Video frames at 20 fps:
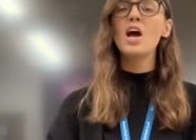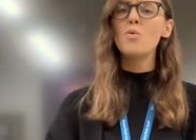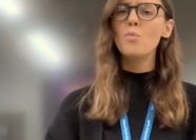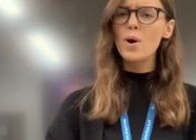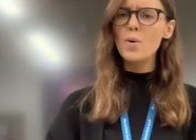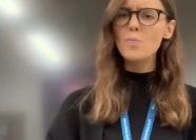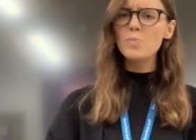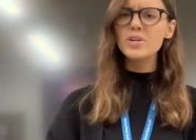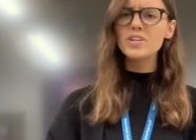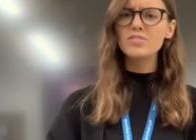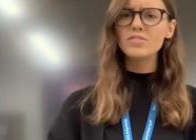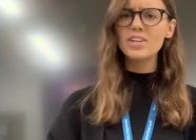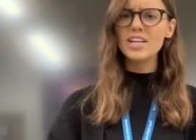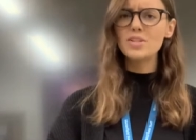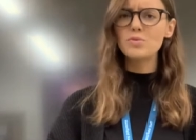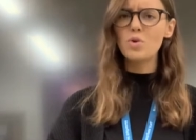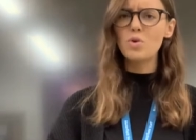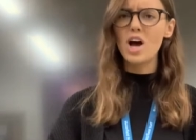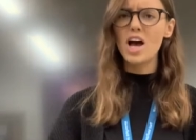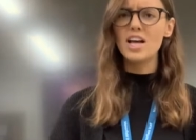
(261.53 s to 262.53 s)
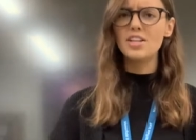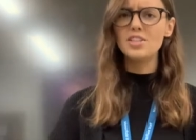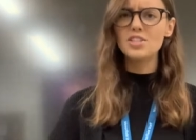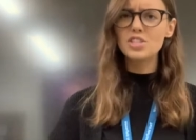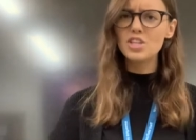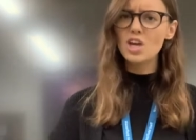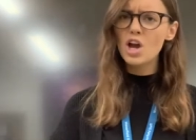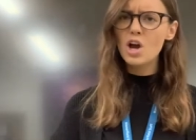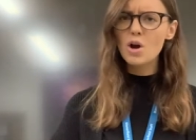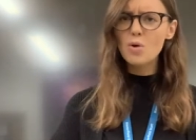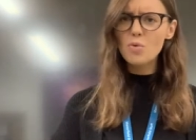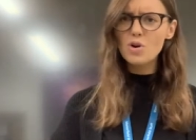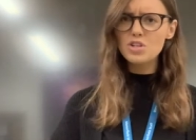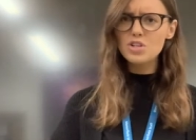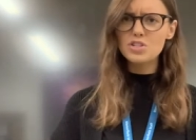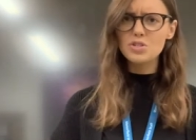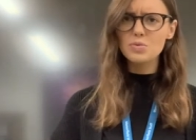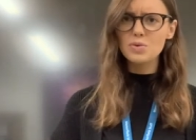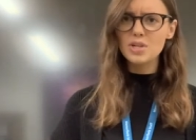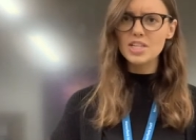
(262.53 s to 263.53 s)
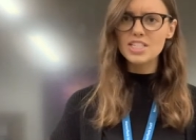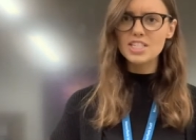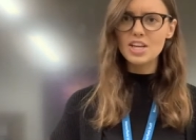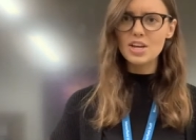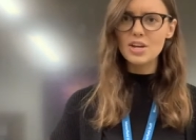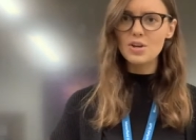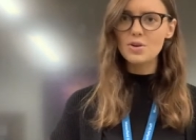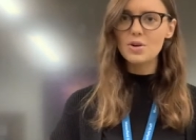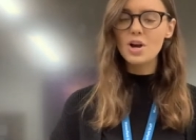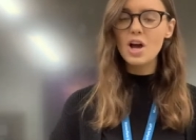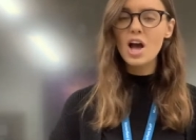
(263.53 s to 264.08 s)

When we read words, what do we do?